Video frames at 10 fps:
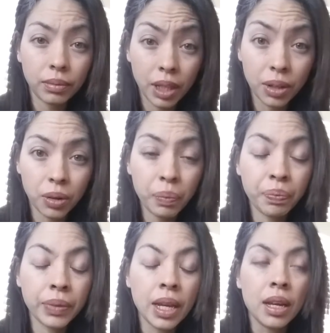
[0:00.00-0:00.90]
You know?
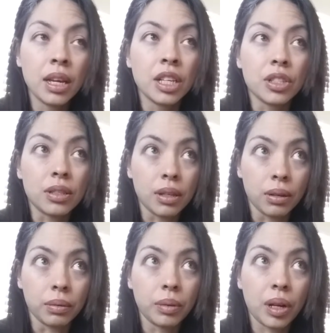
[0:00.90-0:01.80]

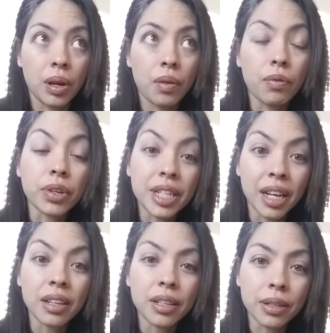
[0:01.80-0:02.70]
So, for
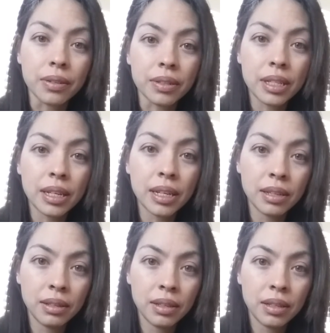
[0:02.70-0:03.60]
10 years,
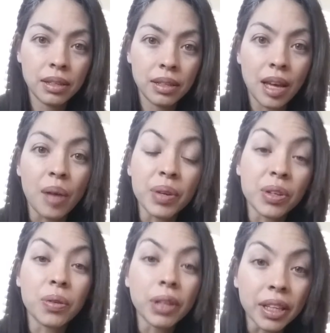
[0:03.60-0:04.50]
I've
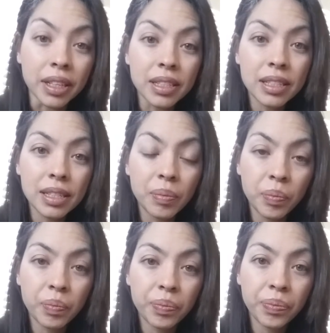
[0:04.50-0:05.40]
been doing this.
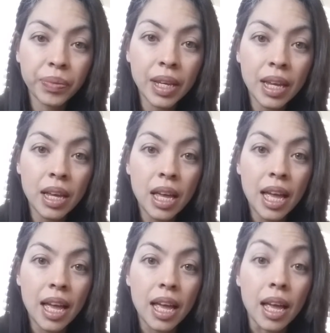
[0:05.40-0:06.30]

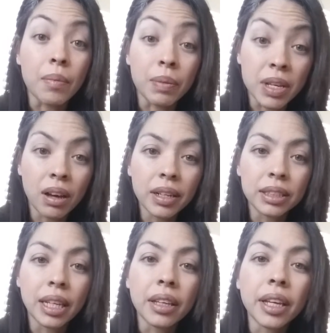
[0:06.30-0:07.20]
I'm going to be
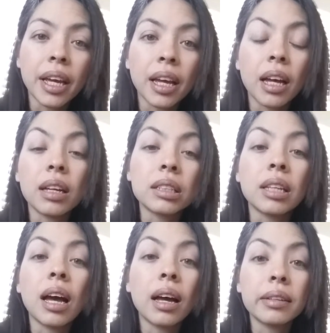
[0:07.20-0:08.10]
honest, and yet I have
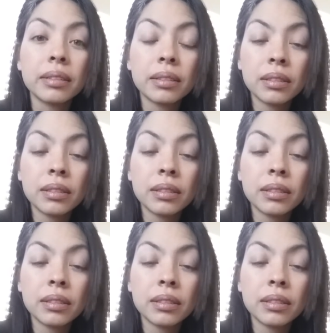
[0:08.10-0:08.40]
not